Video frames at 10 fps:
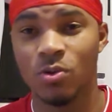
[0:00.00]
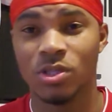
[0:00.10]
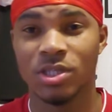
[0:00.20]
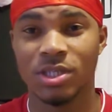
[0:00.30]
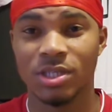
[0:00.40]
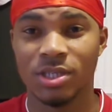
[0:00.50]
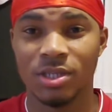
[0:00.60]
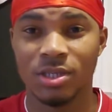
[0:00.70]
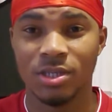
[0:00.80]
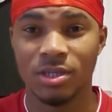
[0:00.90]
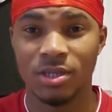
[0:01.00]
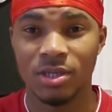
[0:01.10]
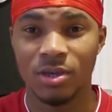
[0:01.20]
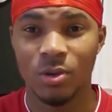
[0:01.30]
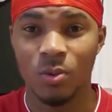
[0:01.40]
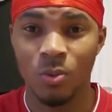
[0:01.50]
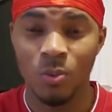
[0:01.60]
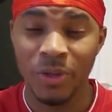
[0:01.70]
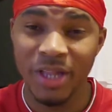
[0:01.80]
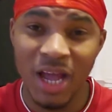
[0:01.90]
us
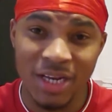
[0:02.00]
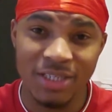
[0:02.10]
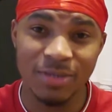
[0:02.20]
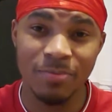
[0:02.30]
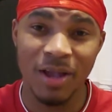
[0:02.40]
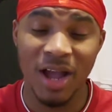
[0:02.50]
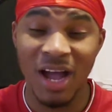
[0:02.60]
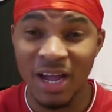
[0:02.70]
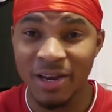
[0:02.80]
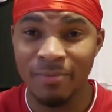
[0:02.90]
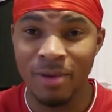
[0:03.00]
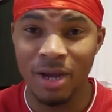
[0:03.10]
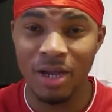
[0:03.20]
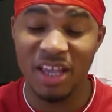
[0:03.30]
with Alisson Becker at the back,